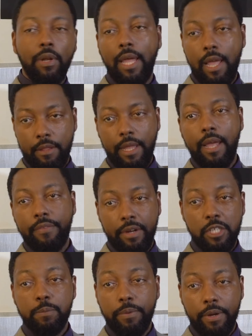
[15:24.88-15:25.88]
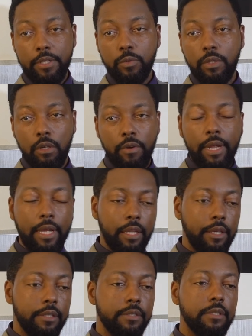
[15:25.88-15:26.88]
Well, I had that experience with the gray
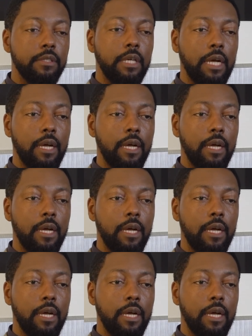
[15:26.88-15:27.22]
aliens.